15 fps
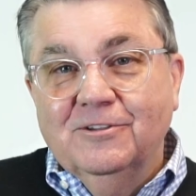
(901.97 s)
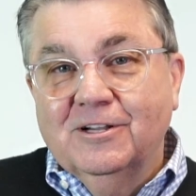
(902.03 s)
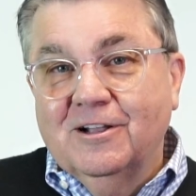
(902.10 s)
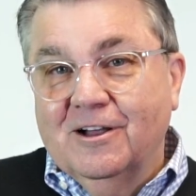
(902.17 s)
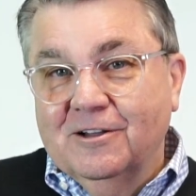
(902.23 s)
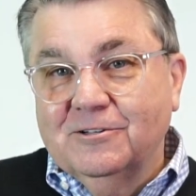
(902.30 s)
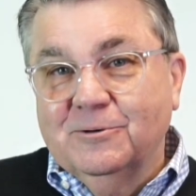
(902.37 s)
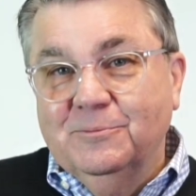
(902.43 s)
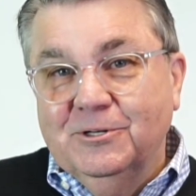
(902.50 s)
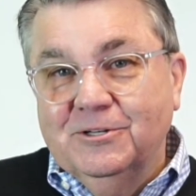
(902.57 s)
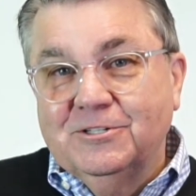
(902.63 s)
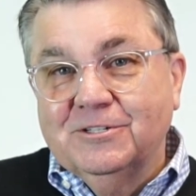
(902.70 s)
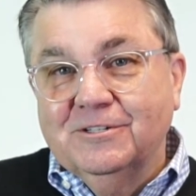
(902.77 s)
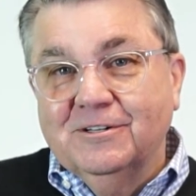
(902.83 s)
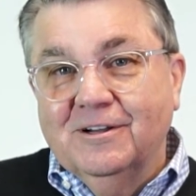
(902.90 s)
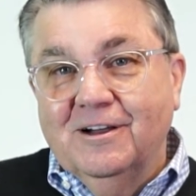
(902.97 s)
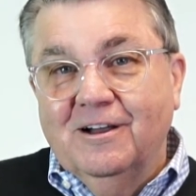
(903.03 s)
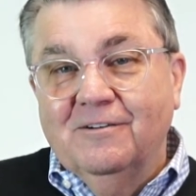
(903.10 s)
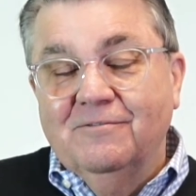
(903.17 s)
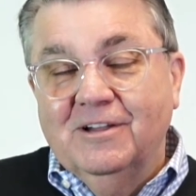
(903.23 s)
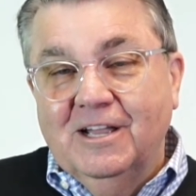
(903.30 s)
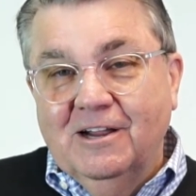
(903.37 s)
the contribution
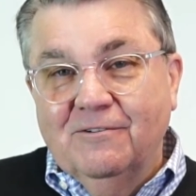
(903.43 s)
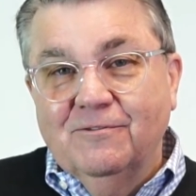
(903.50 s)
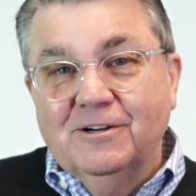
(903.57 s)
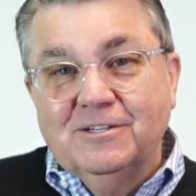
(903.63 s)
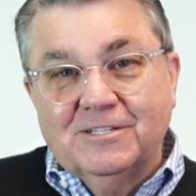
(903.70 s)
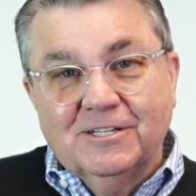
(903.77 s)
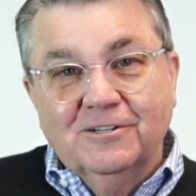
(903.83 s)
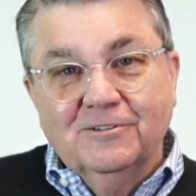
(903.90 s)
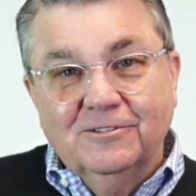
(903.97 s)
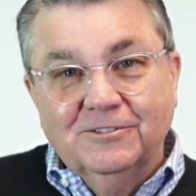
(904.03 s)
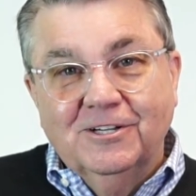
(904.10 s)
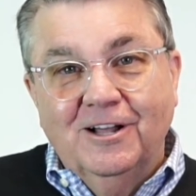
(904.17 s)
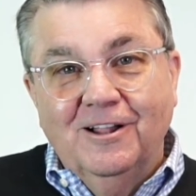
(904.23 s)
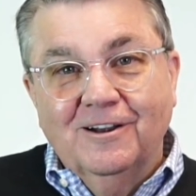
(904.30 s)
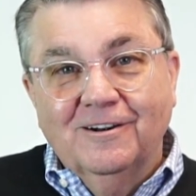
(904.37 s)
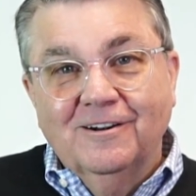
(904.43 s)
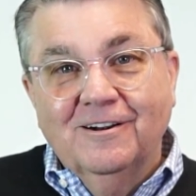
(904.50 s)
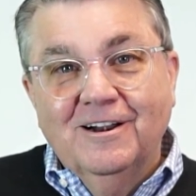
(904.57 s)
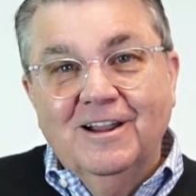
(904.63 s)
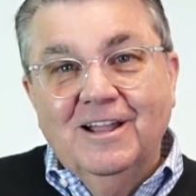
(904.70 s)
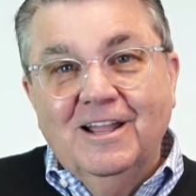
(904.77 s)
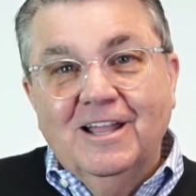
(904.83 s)
of every single dollar,
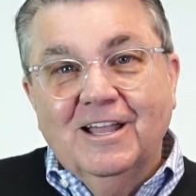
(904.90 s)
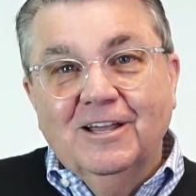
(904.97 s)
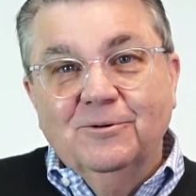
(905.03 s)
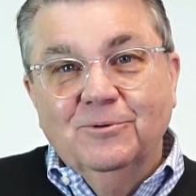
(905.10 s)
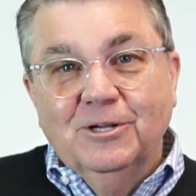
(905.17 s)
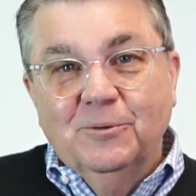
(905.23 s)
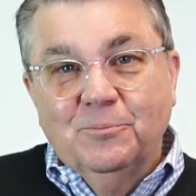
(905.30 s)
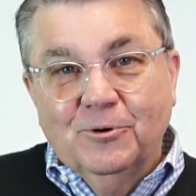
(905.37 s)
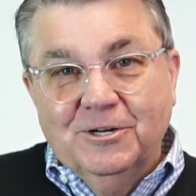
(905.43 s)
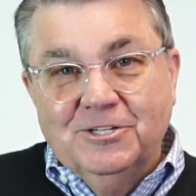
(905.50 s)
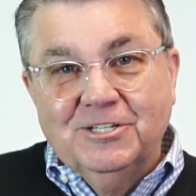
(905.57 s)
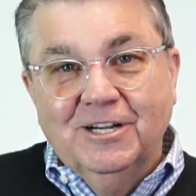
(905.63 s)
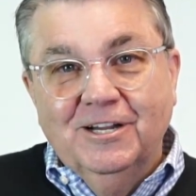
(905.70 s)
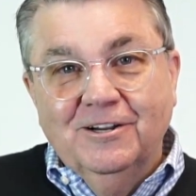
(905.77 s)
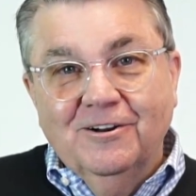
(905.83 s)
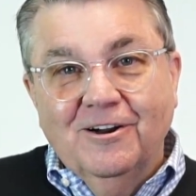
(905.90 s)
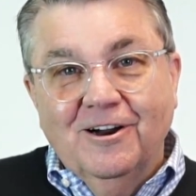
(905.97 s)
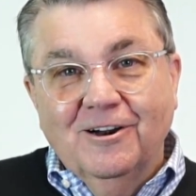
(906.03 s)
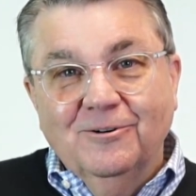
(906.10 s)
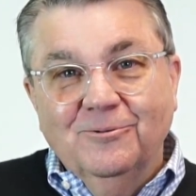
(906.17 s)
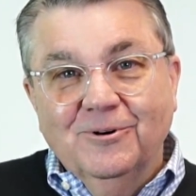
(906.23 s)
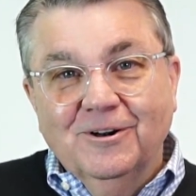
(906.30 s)
and we appreciate your
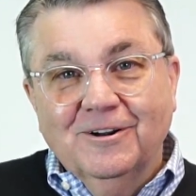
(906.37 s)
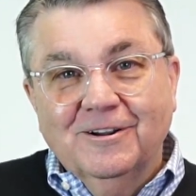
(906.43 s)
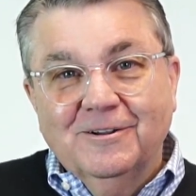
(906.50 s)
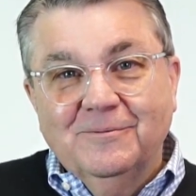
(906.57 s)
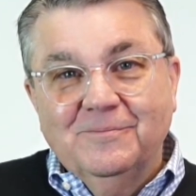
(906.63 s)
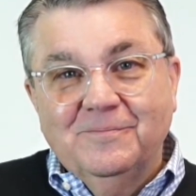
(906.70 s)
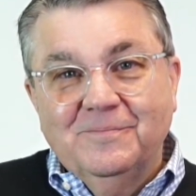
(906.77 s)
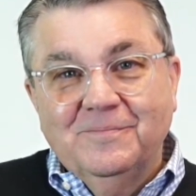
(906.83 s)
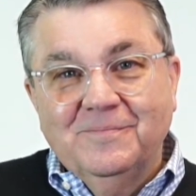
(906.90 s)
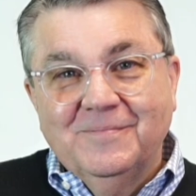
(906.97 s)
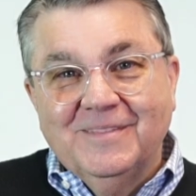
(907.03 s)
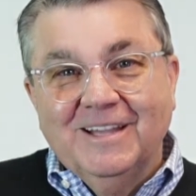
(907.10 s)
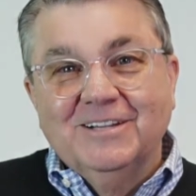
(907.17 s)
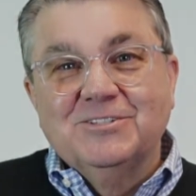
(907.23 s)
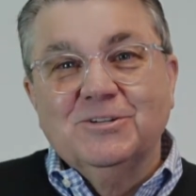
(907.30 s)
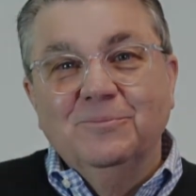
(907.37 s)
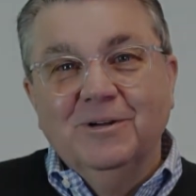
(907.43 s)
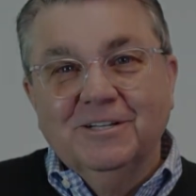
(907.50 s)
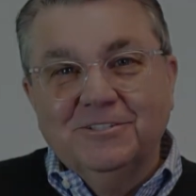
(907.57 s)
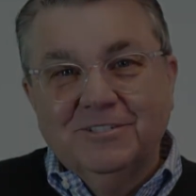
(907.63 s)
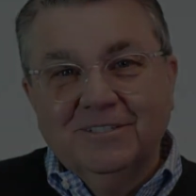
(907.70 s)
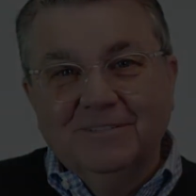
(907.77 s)
hard work. Thanks so
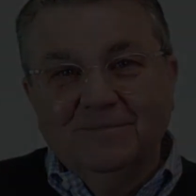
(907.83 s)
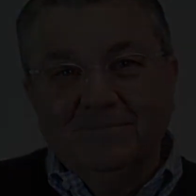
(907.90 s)
much.